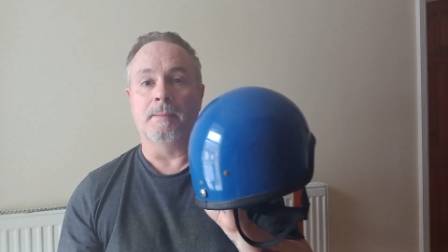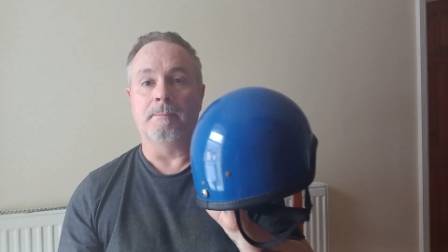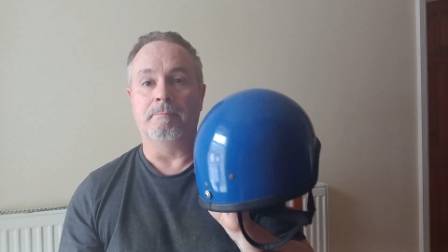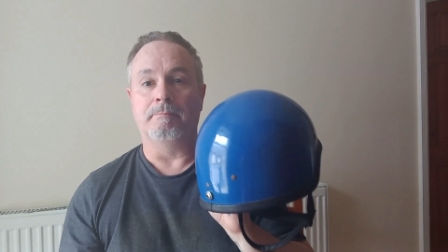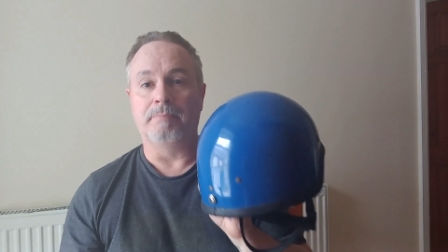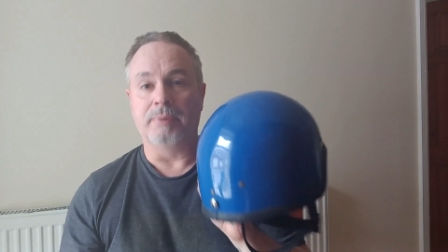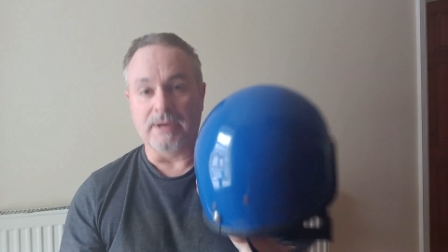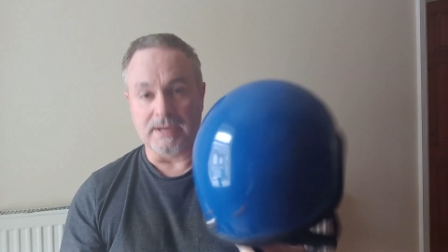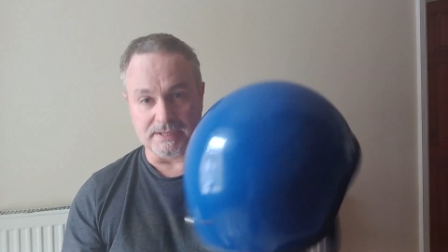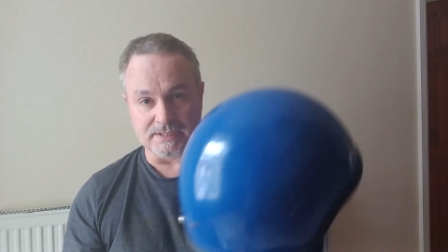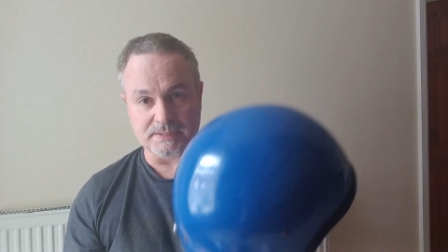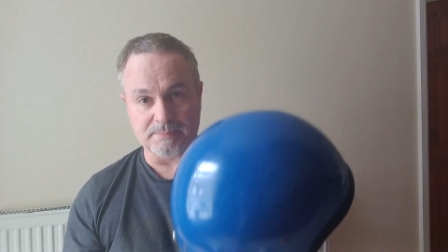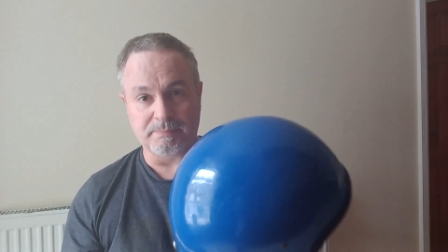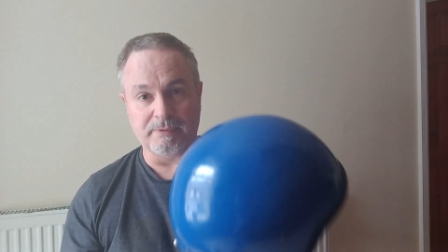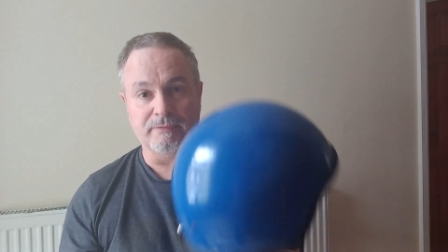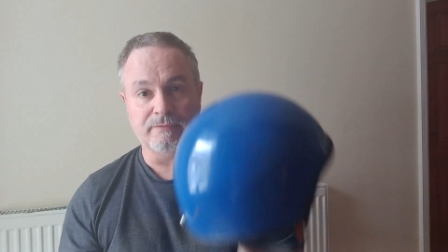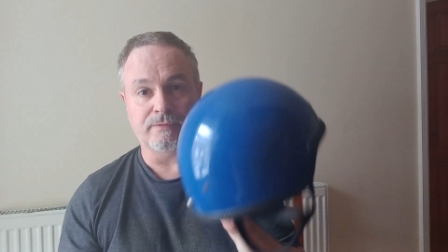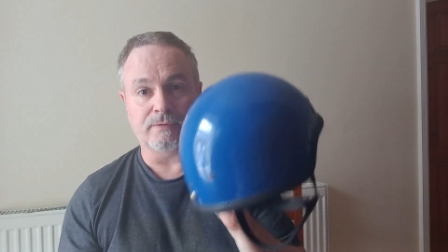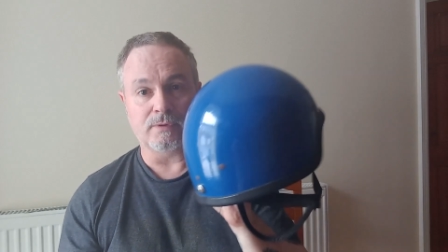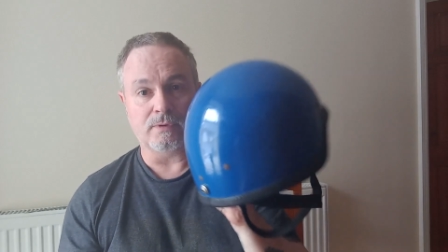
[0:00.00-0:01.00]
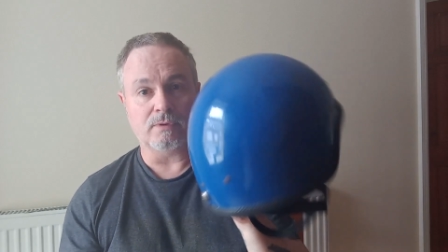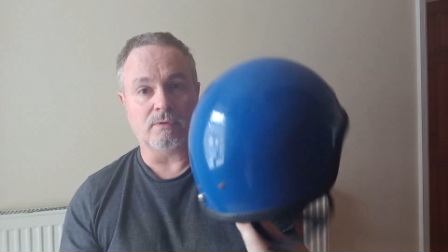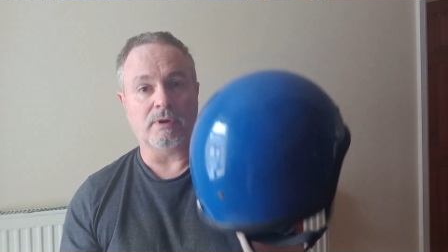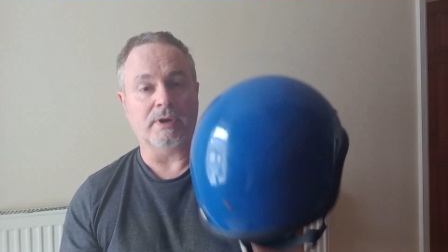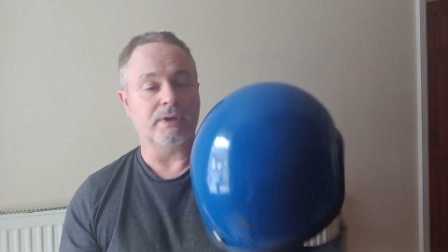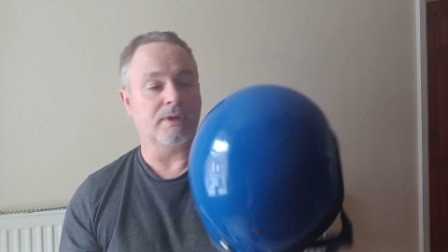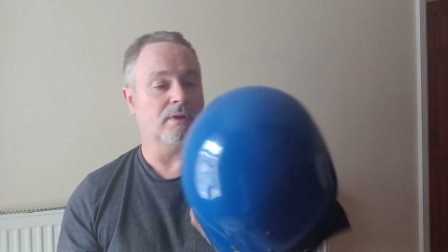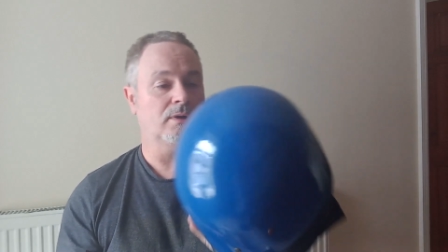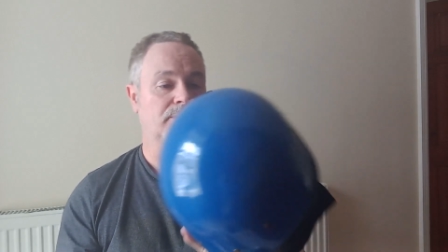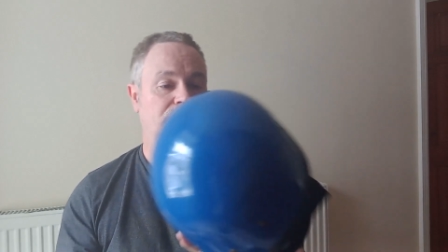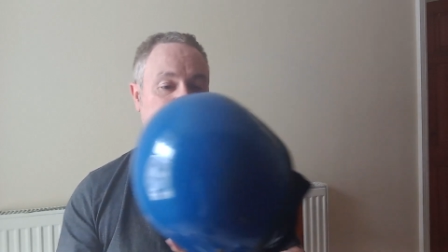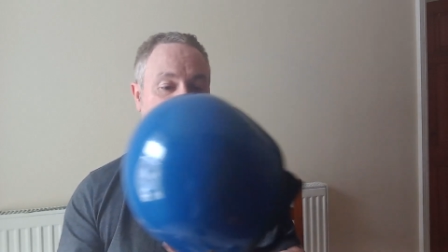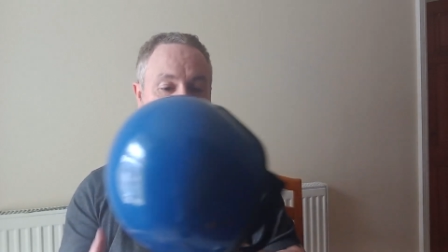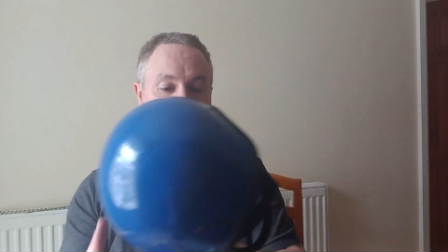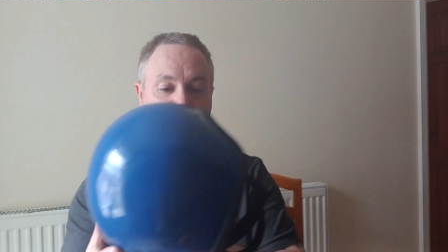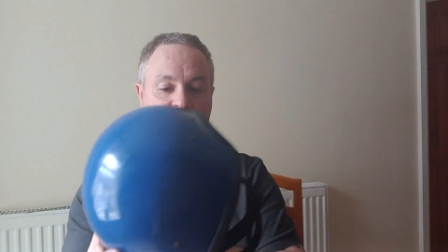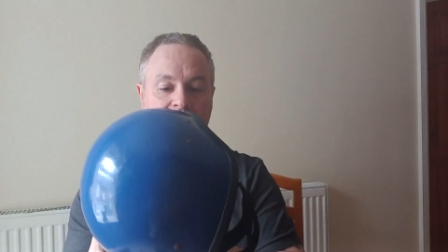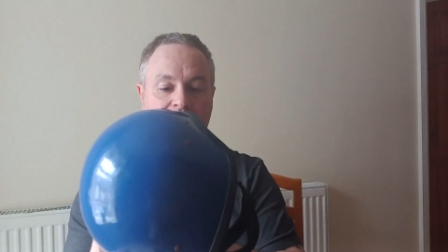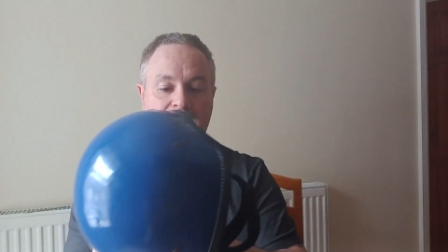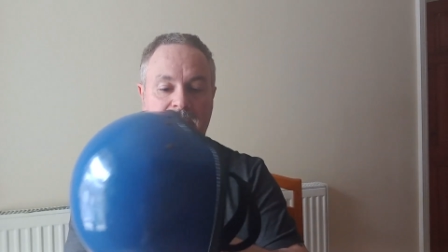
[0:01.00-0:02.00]
But before I go into
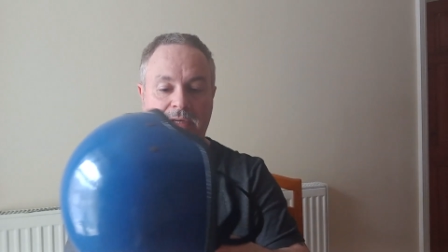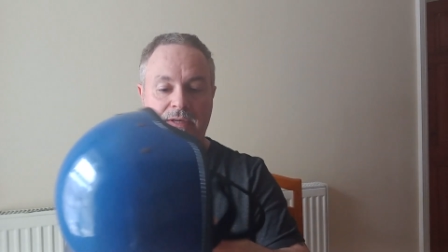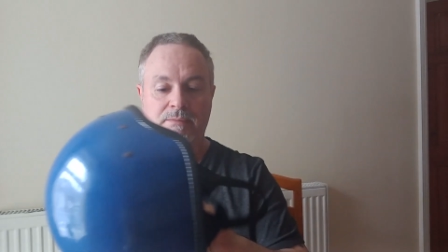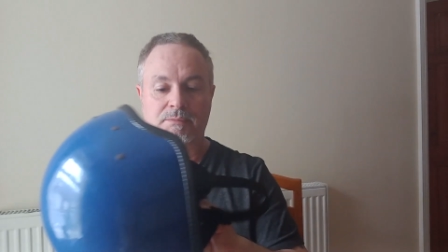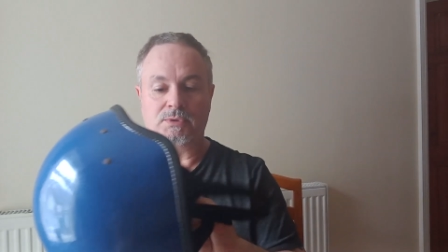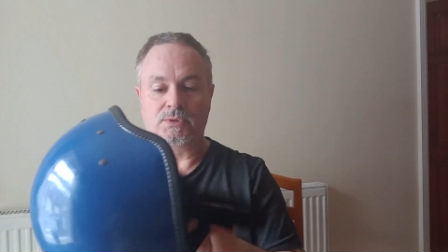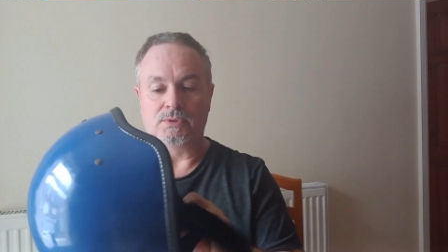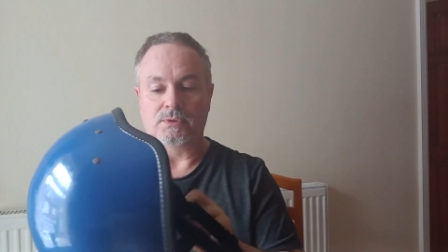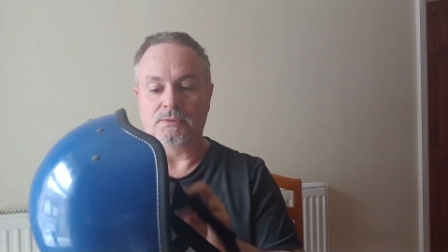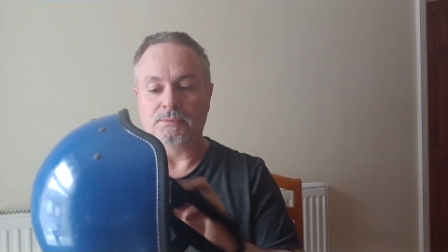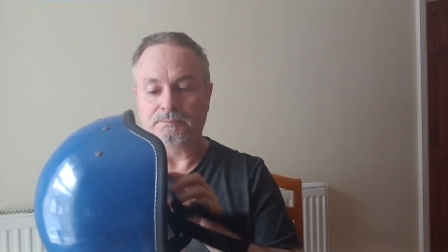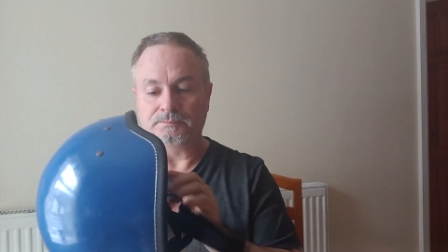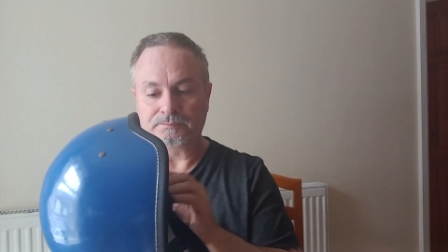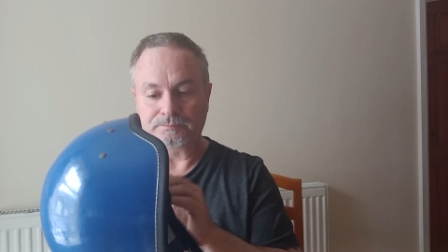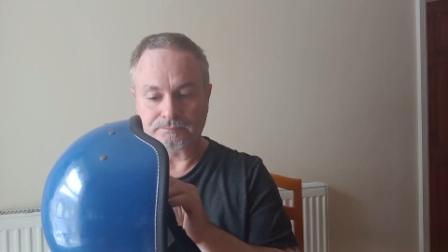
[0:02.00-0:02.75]
that anymore,